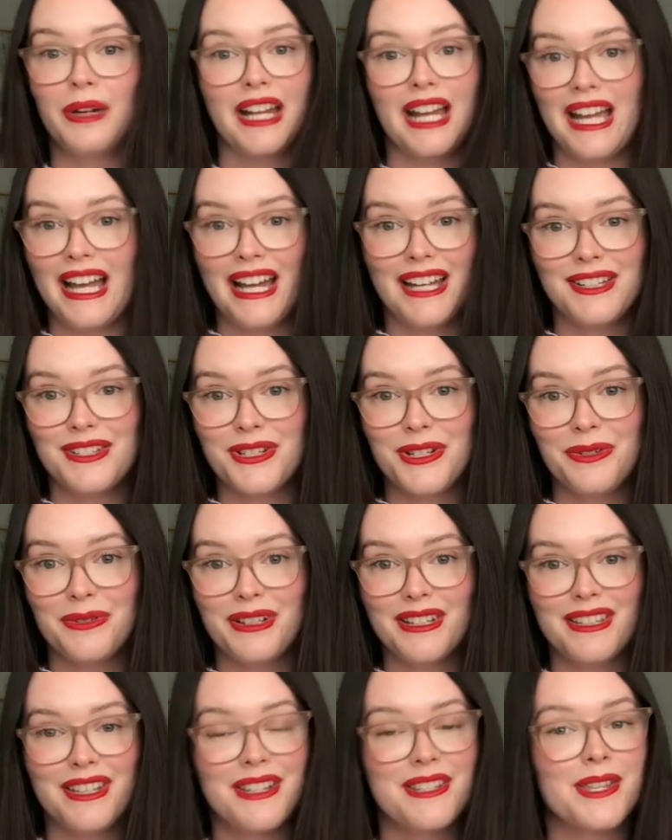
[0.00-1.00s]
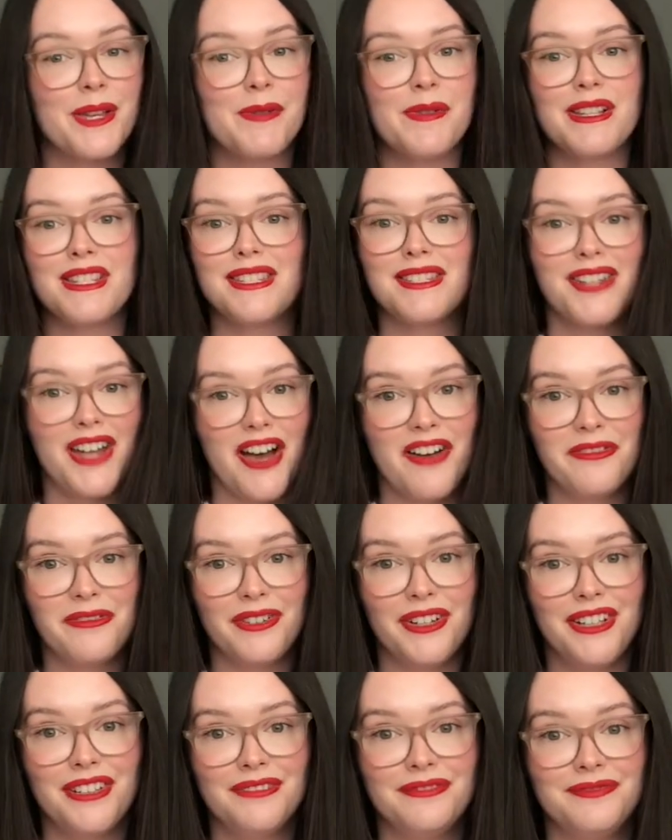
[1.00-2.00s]
I had to deal with, because it was not
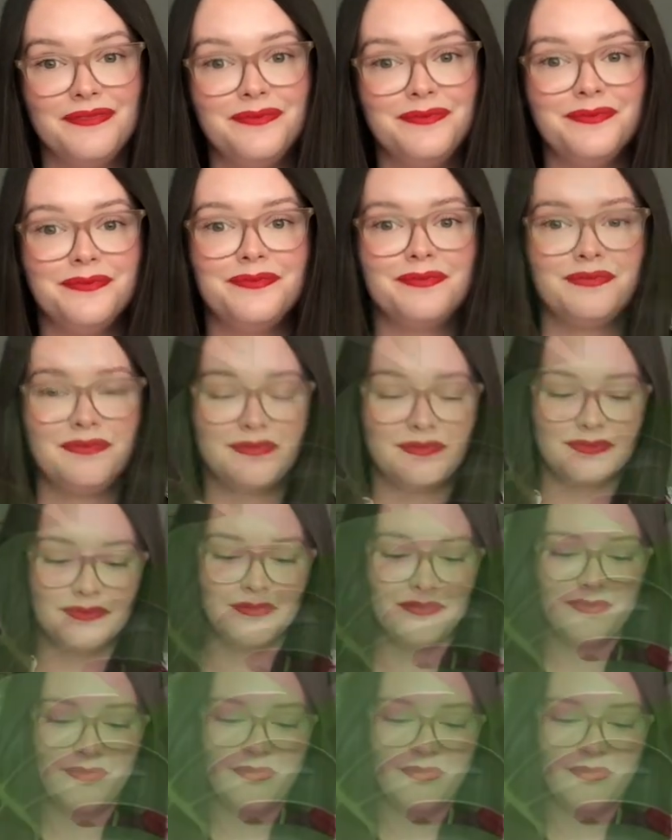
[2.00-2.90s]
fun. So